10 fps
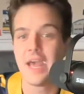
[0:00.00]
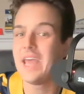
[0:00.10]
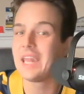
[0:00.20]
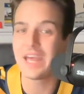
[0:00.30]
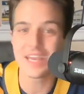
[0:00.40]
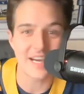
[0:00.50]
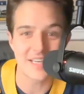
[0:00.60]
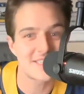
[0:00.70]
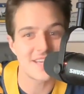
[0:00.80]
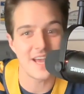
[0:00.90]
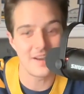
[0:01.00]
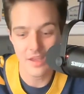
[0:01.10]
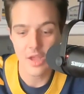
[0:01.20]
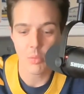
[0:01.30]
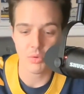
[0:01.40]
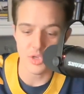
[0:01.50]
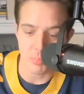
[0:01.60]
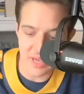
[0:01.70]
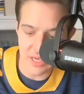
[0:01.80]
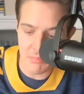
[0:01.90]
And like I said, when you
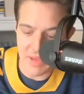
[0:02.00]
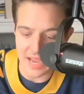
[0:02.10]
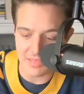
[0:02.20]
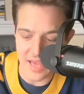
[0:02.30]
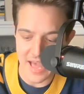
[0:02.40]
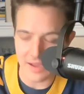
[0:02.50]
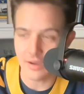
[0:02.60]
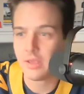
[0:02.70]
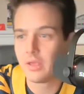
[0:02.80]
piggyback that